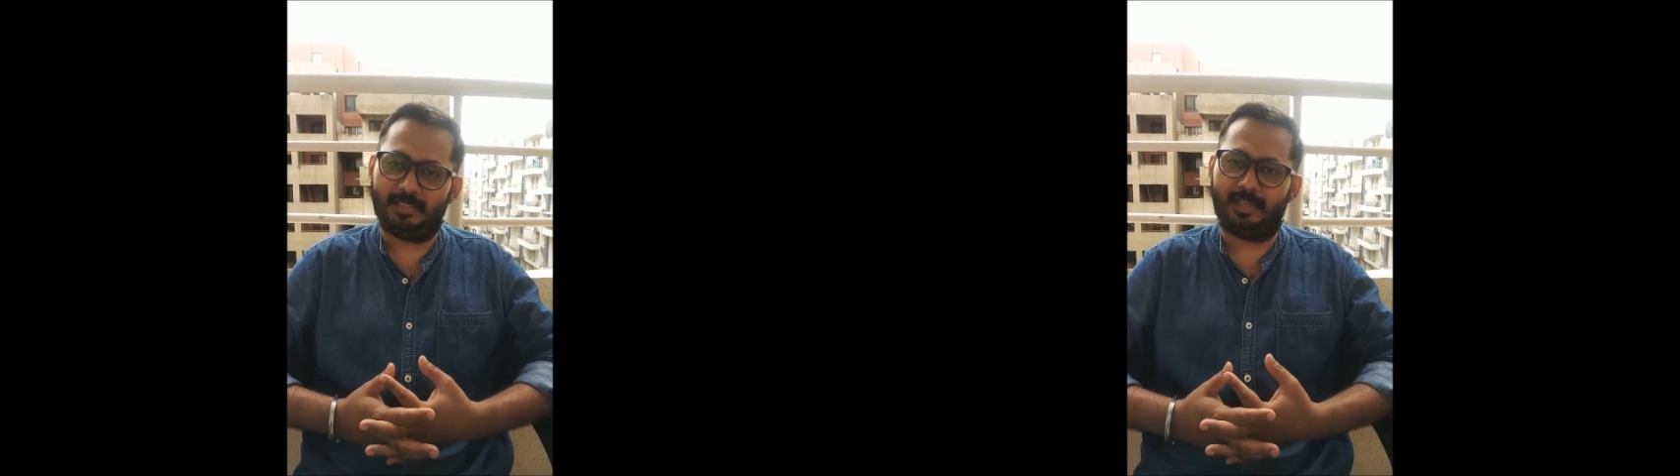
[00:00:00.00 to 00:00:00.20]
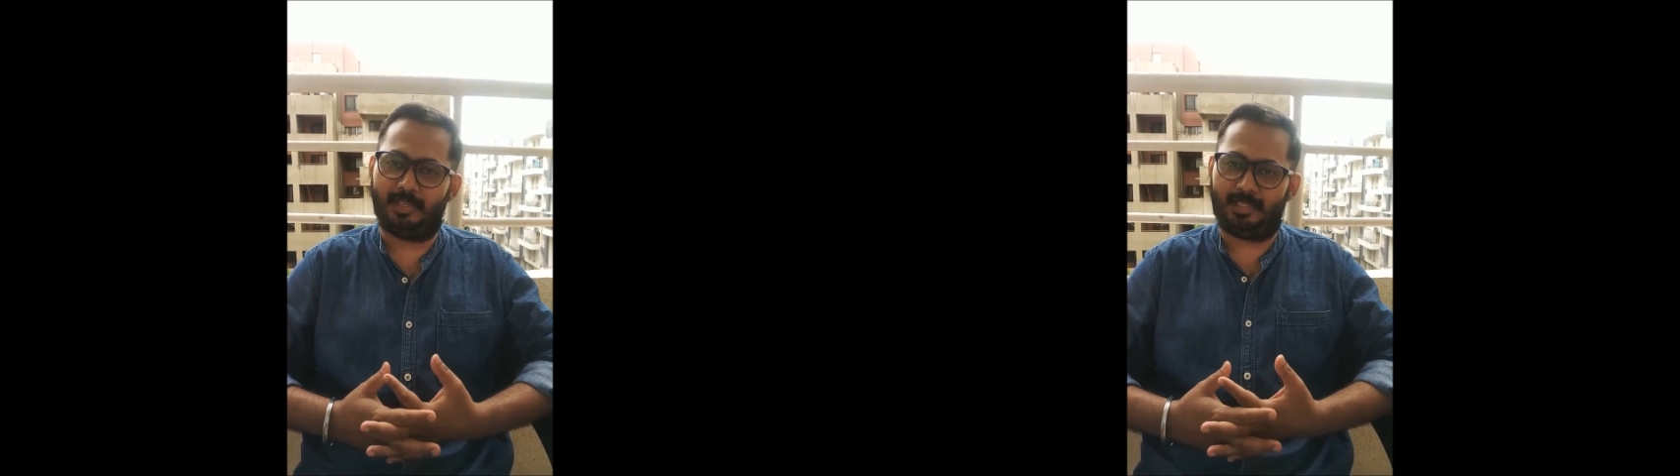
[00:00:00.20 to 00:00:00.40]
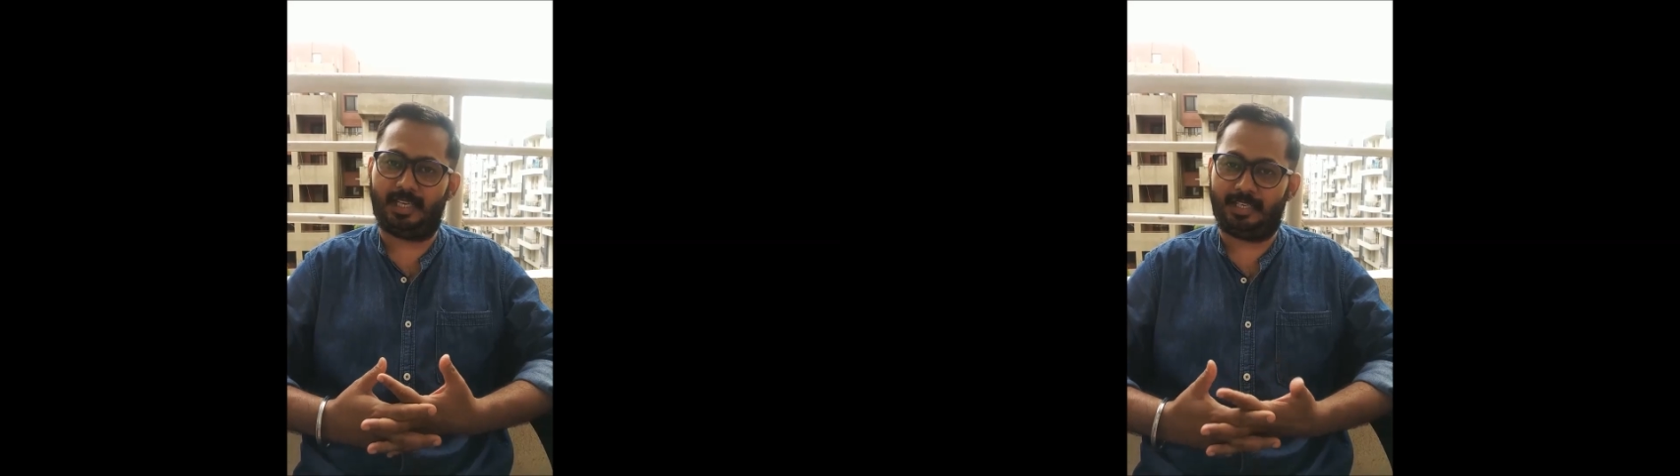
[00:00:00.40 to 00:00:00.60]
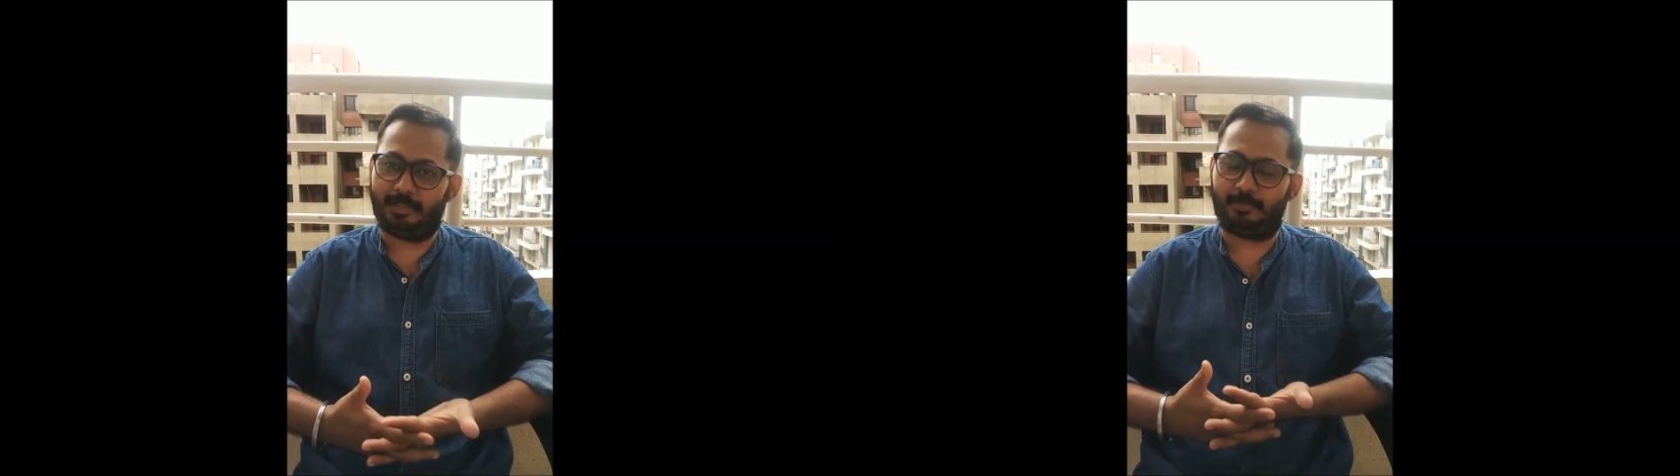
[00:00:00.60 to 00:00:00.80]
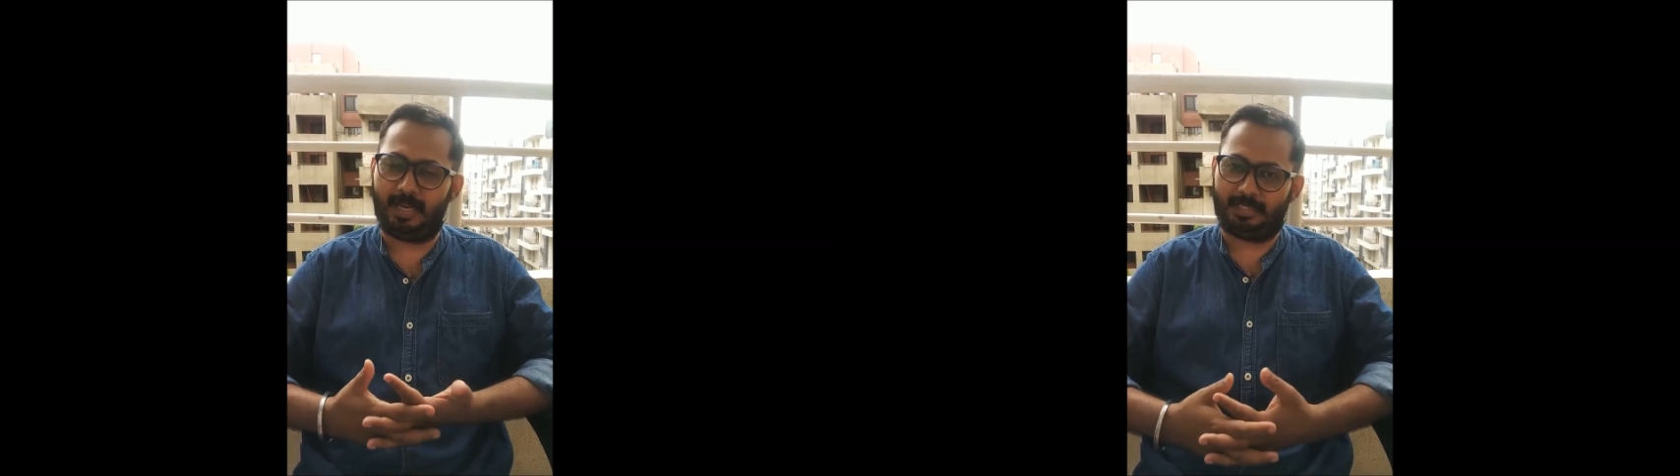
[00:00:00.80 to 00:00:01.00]
in
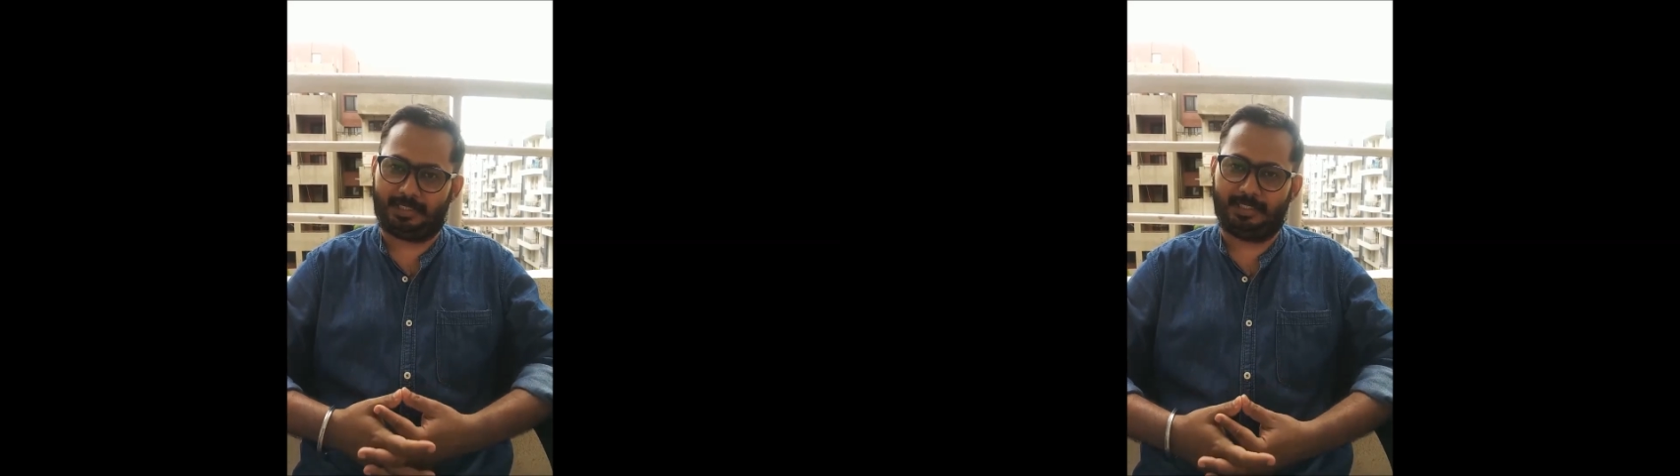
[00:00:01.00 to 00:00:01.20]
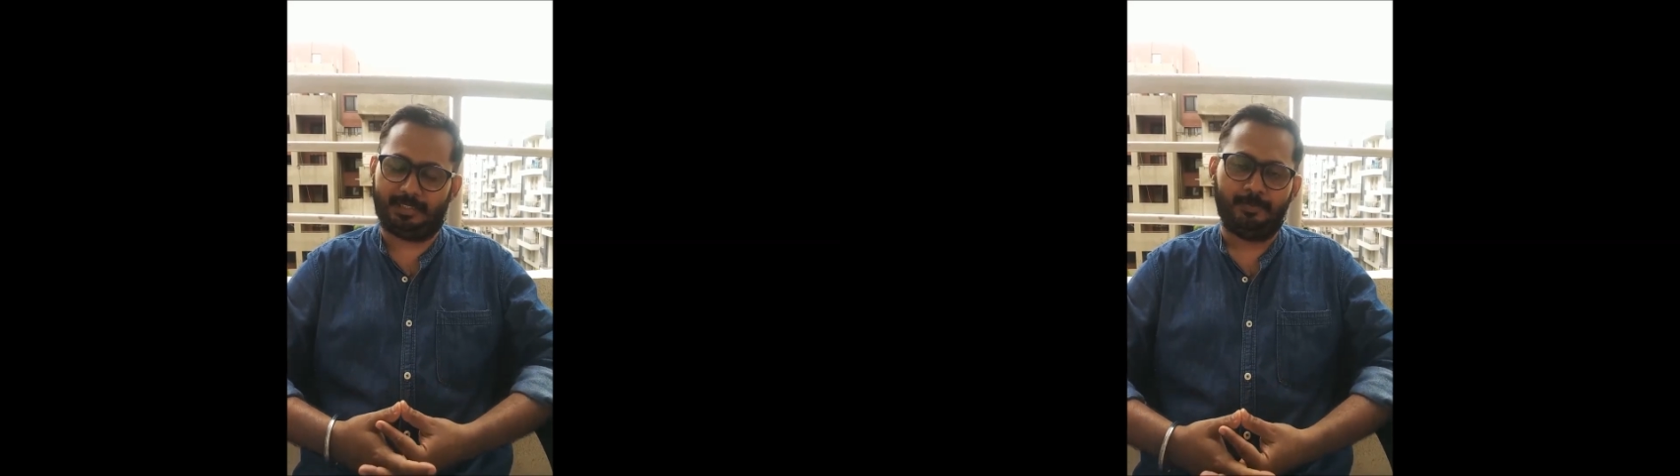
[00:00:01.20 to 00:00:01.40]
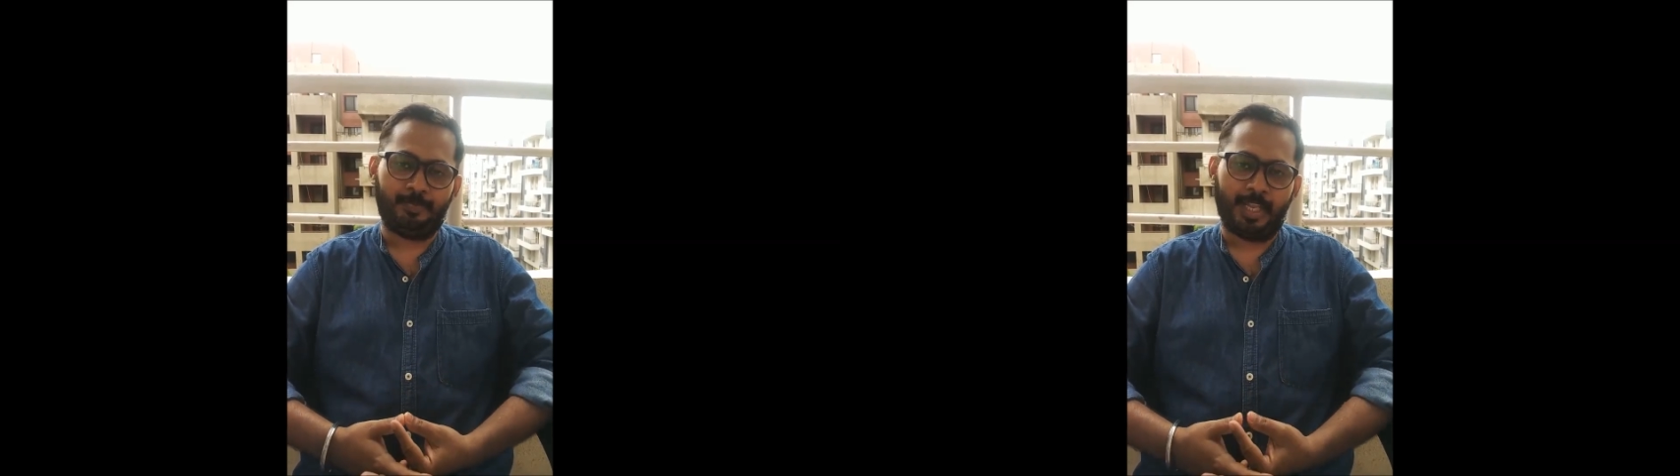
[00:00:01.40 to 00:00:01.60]
current market.